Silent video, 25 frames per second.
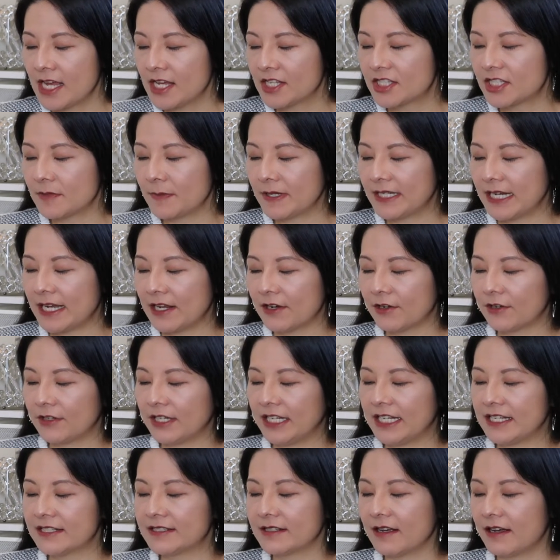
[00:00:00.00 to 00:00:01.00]
So my net
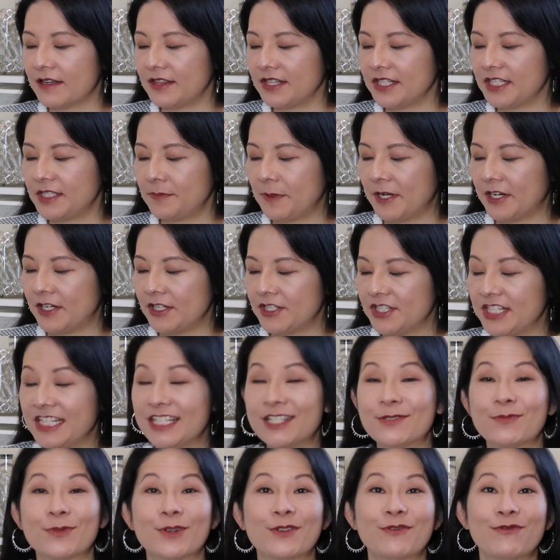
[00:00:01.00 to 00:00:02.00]
earnings on these pair of
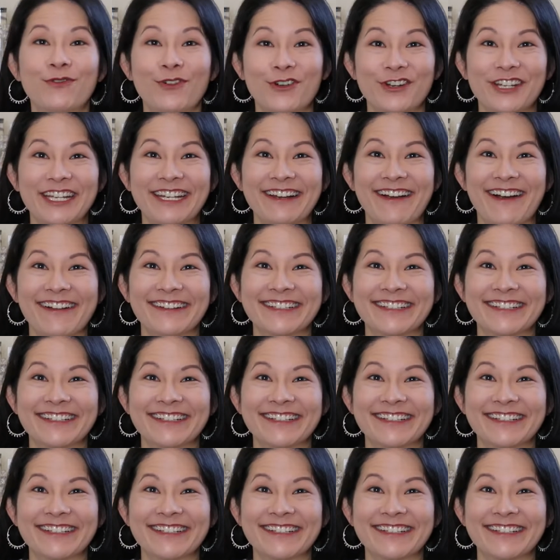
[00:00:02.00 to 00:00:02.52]
jeans were $40.